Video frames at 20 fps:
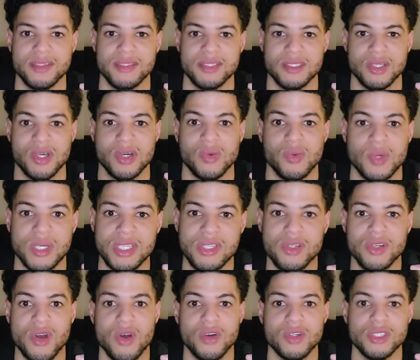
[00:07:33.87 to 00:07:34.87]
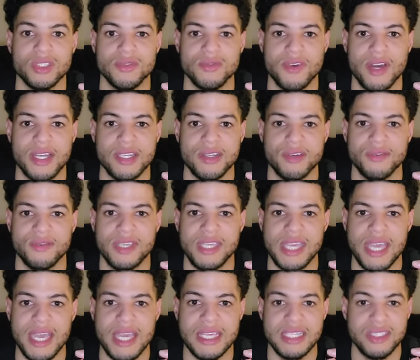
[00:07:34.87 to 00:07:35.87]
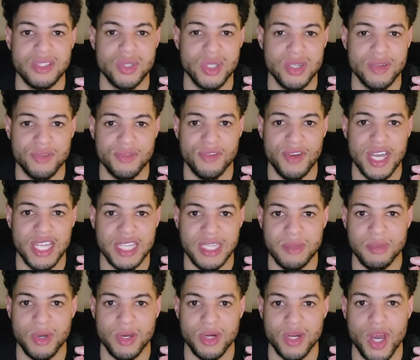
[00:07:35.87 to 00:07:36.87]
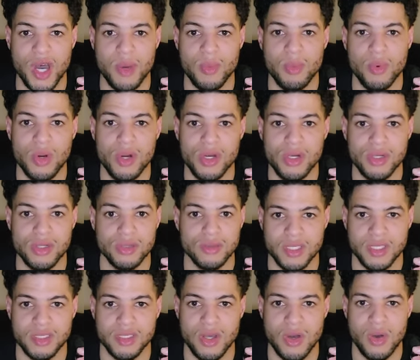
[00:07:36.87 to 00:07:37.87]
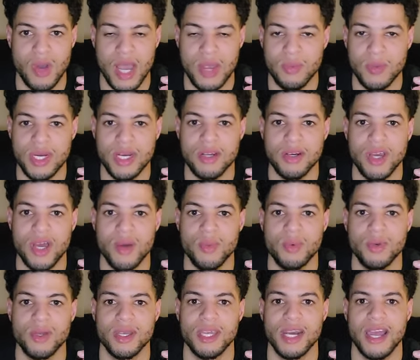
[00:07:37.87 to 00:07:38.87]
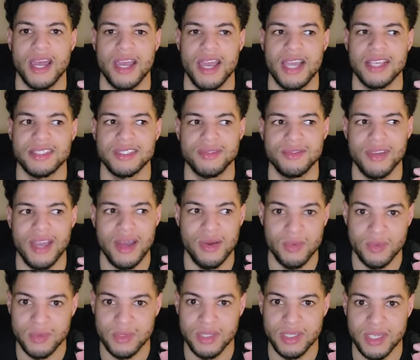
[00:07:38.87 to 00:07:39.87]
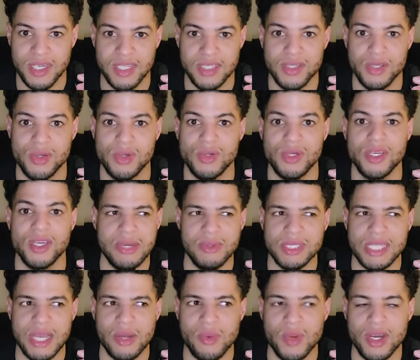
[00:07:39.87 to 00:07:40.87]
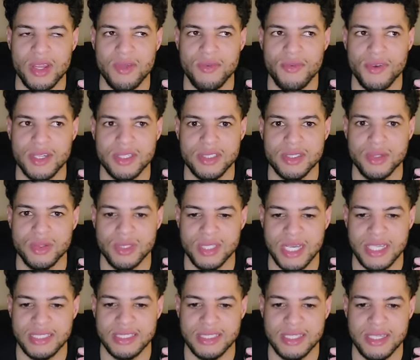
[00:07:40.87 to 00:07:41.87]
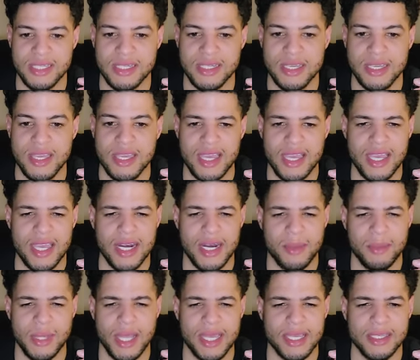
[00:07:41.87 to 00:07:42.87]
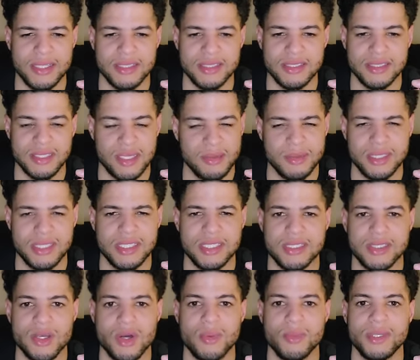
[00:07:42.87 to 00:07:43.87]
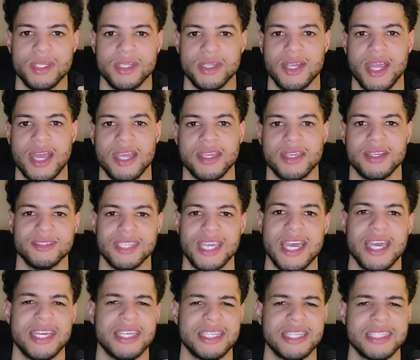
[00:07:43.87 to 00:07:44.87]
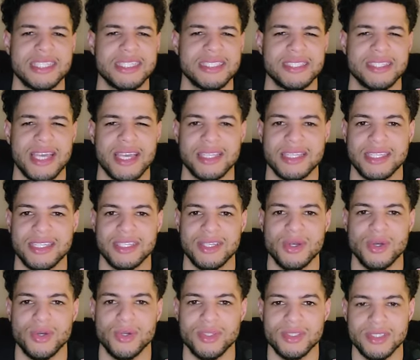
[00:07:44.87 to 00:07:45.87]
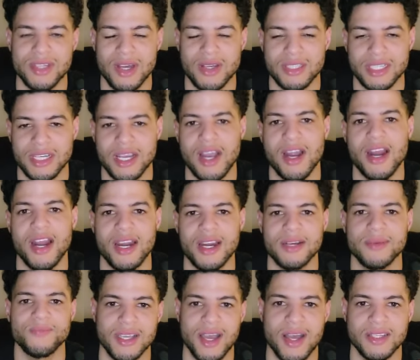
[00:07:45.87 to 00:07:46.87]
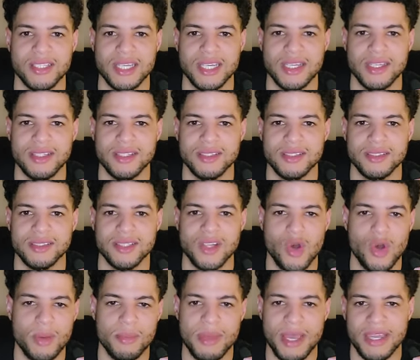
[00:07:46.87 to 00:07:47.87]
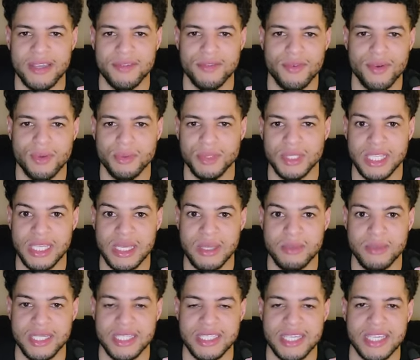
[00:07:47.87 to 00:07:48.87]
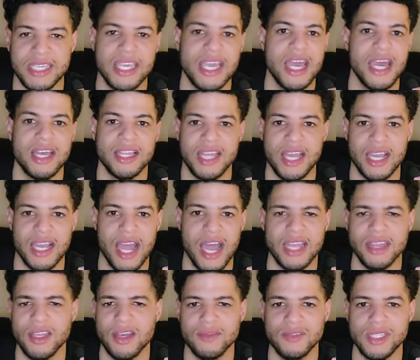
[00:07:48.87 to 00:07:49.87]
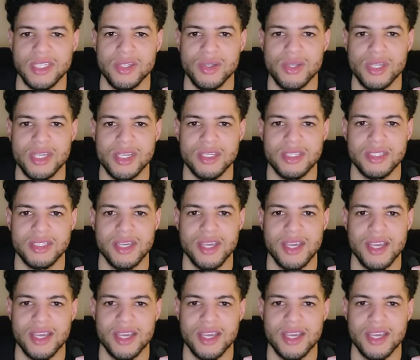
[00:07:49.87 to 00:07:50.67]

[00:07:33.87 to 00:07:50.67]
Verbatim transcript: So when you go to find your VAs, you can find them on Upwork. So I went on Upwork and I actually found a dude. It was like one of the first dudes I'd seen. And I'm like, something just told me to like, yeah, this is like the dude. So I was like, all right. I was like, going back and forth with him. He's like, yeah, like I love to do this.